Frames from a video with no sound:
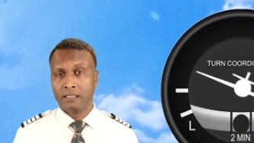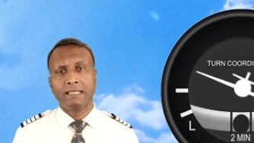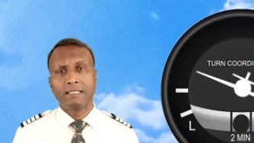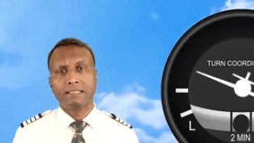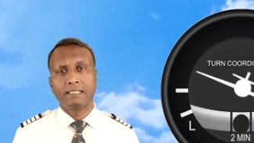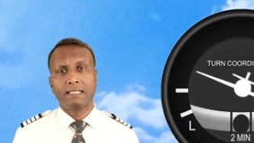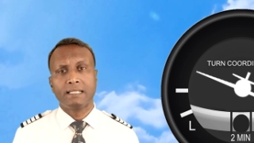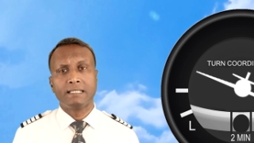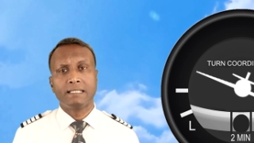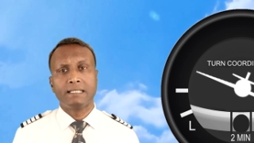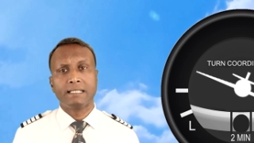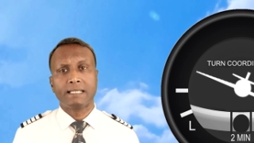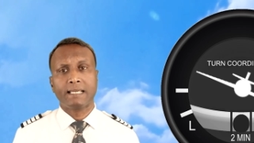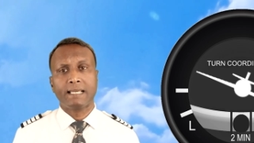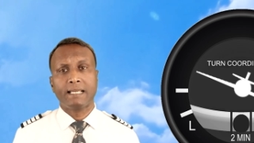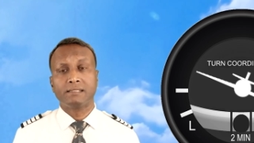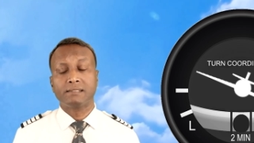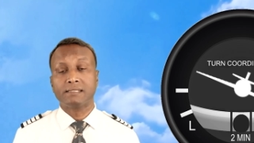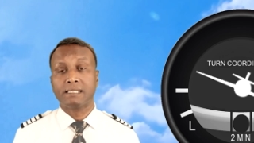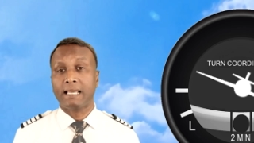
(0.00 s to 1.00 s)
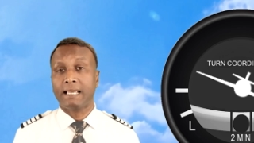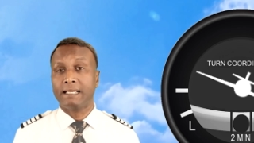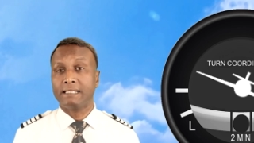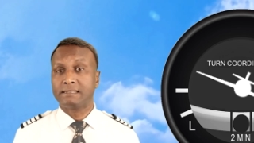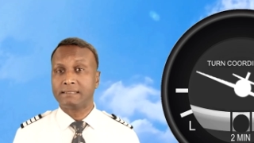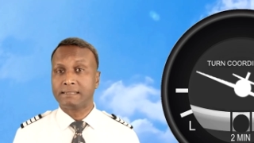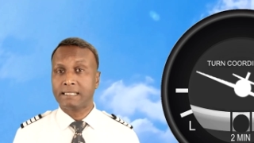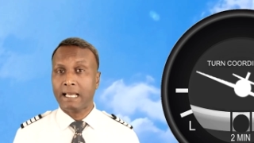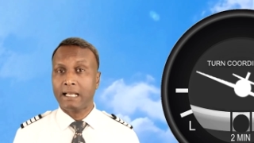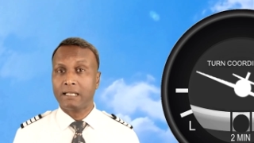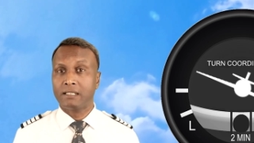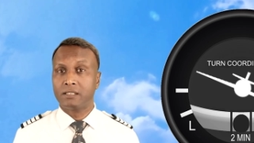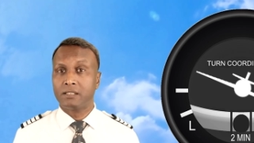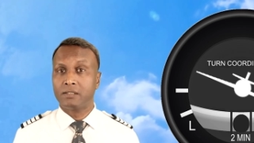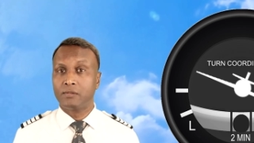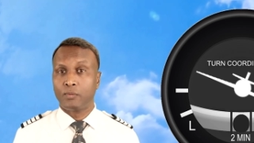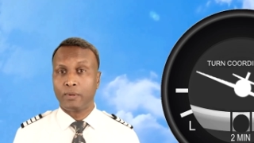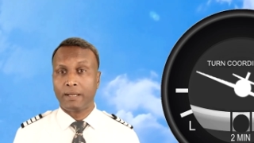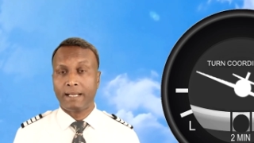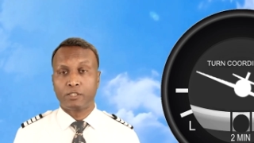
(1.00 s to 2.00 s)
it indicates a
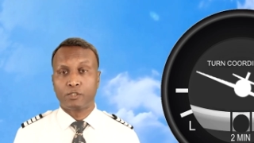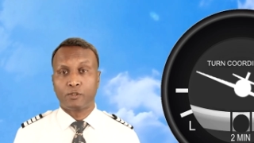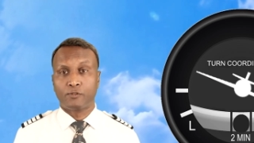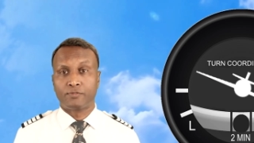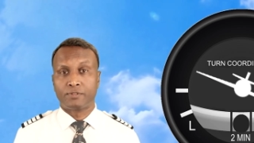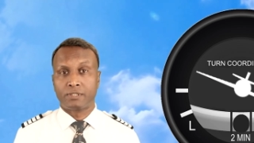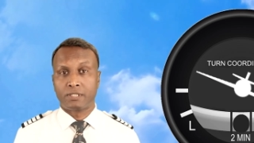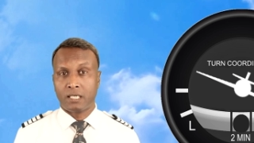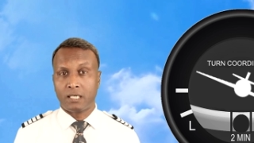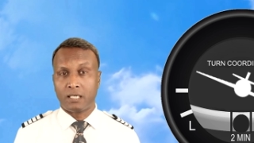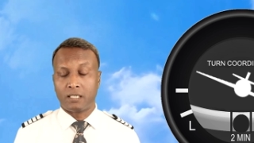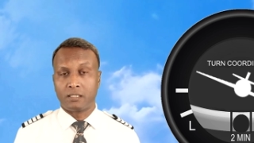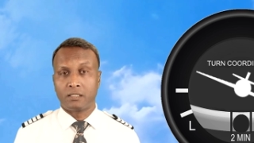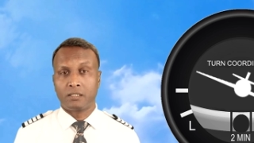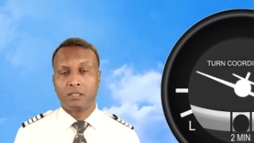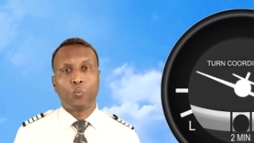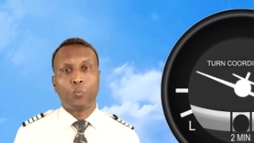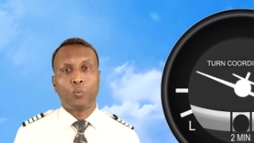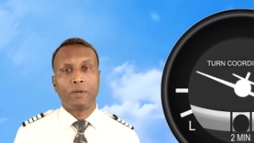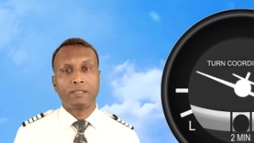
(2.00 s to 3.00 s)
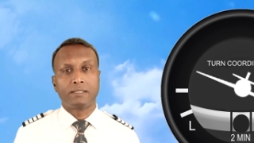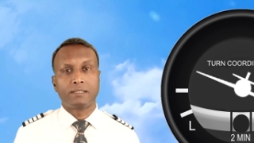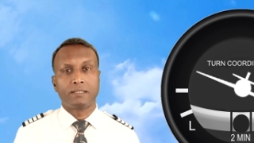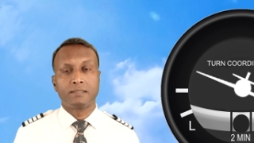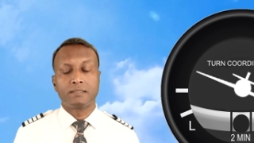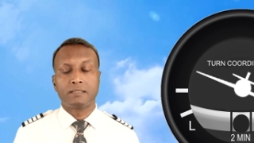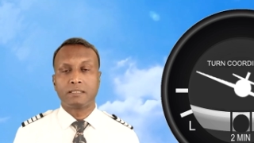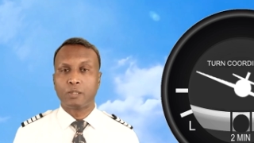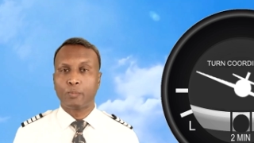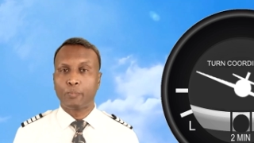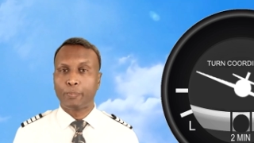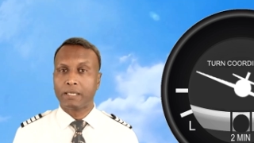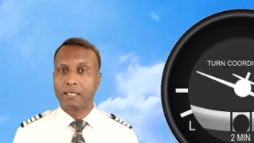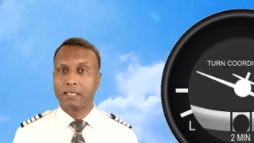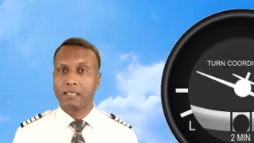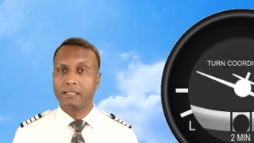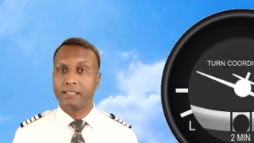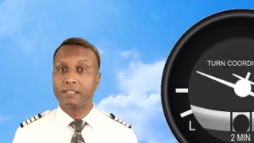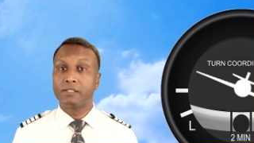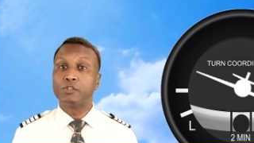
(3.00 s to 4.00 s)
standard rate of turn, which is
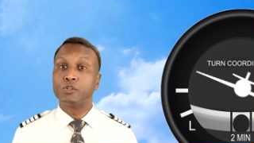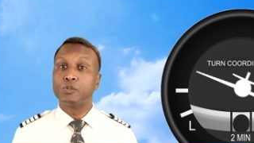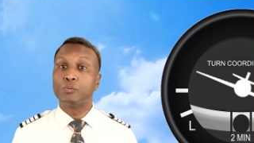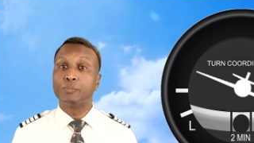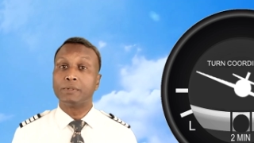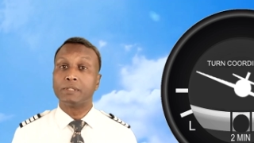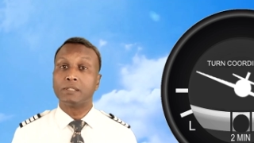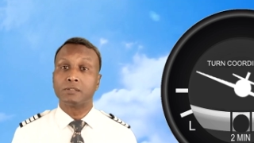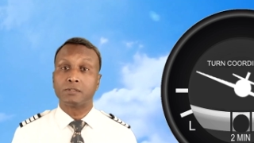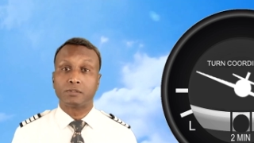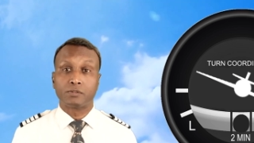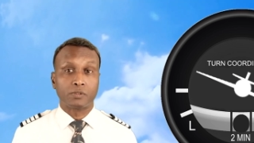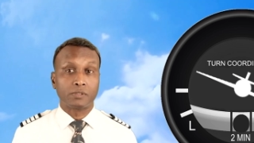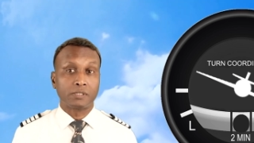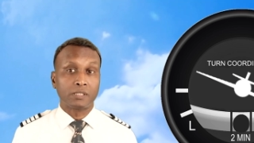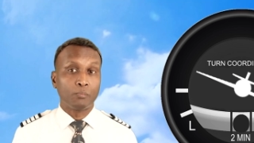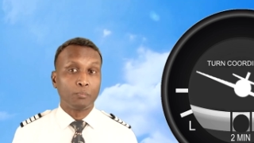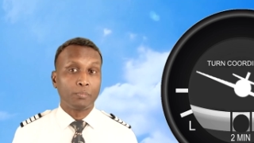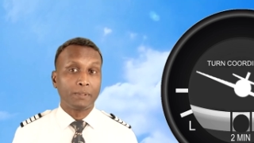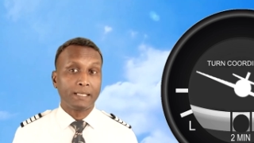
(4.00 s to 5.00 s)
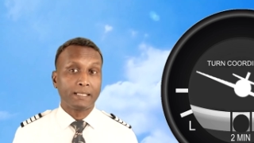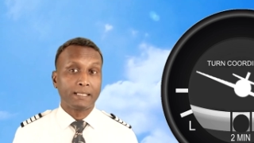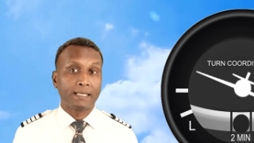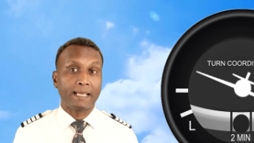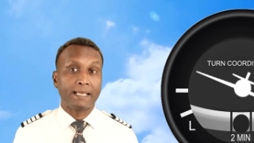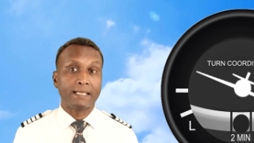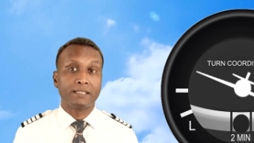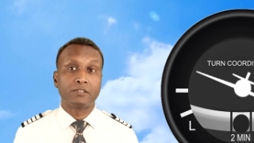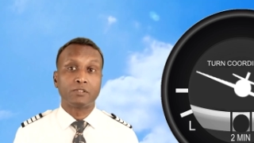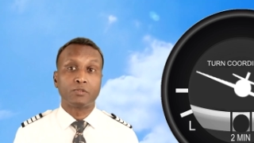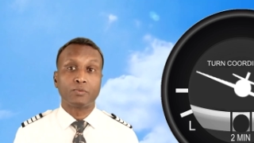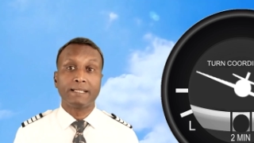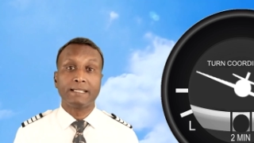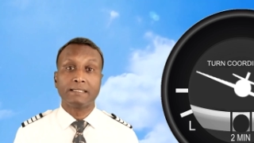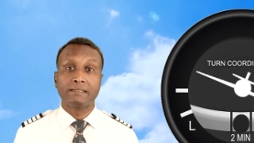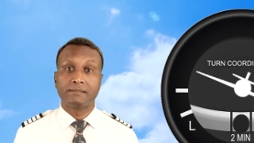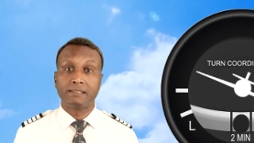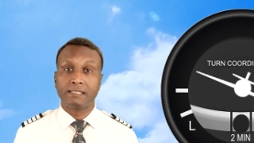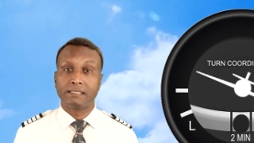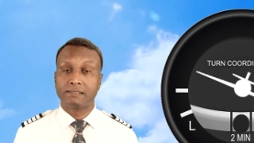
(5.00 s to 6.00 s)
typically 2 minutes to complete a
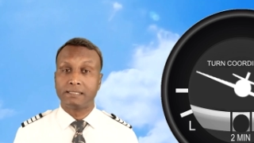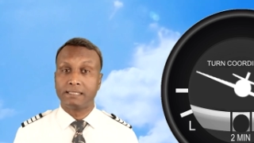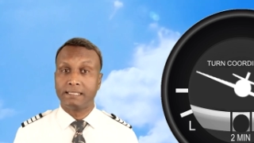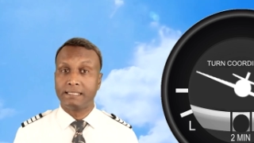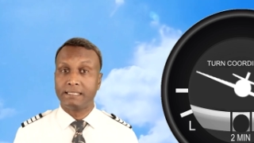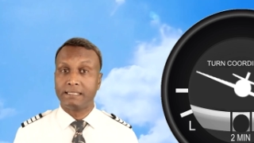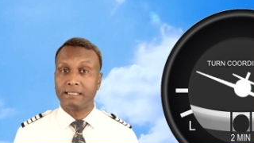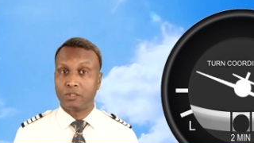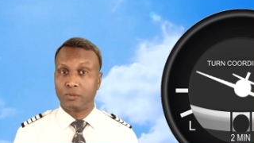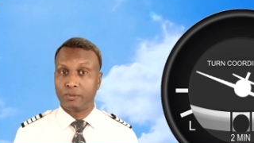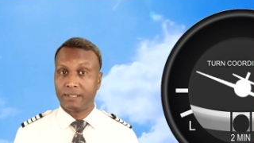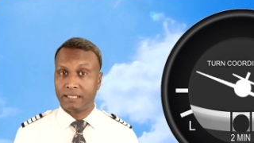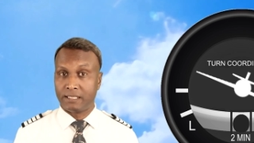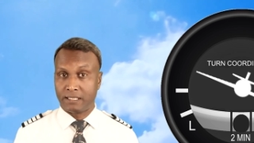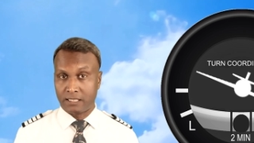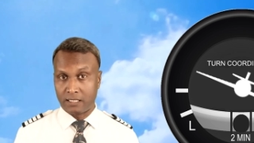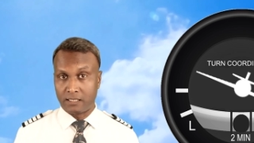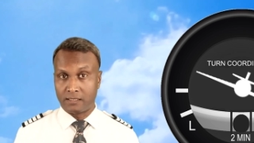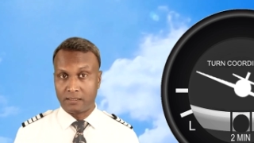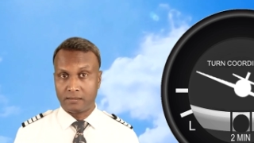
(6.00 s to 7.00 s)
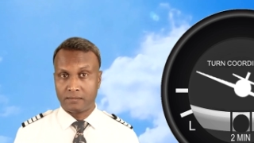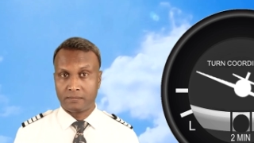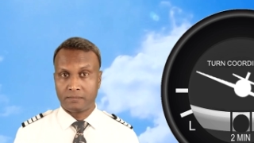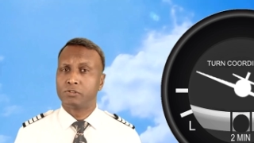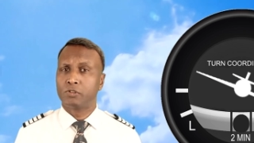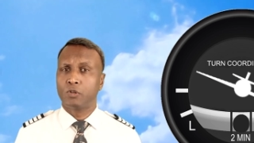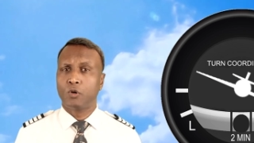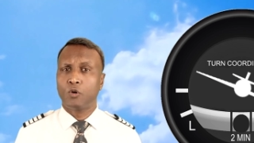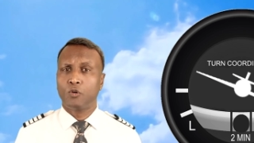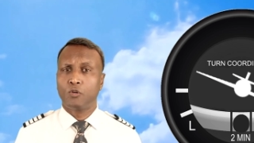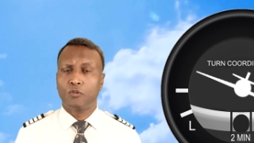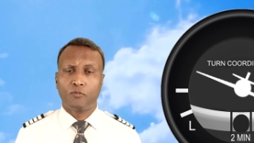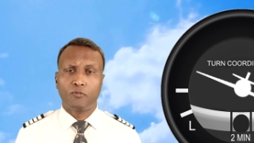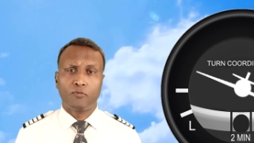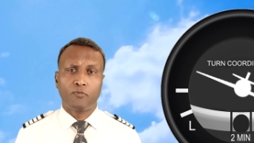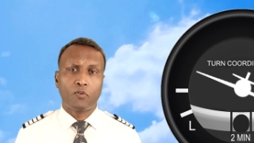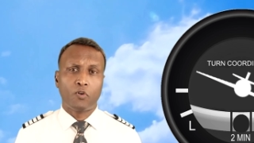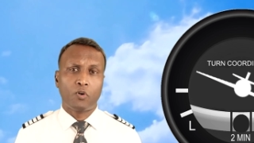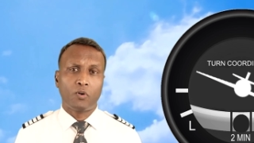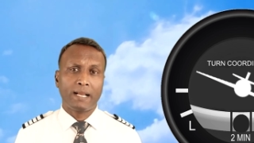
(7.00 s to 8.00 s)
360-degree turn. So,
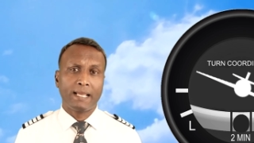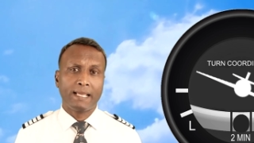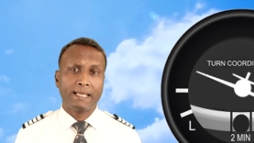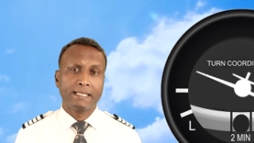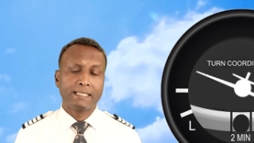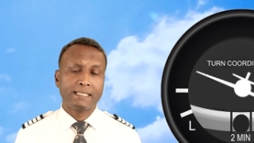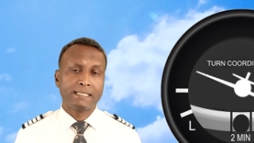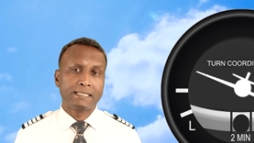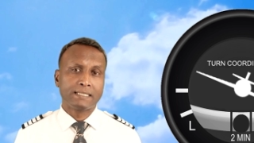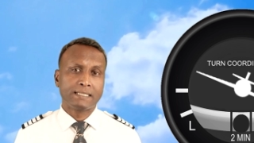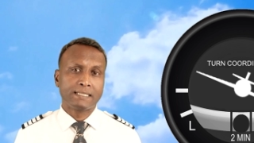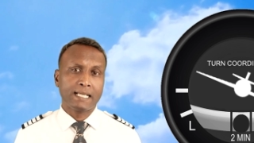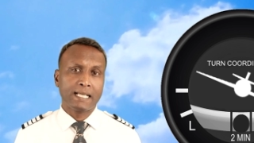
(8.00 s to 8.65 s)
for a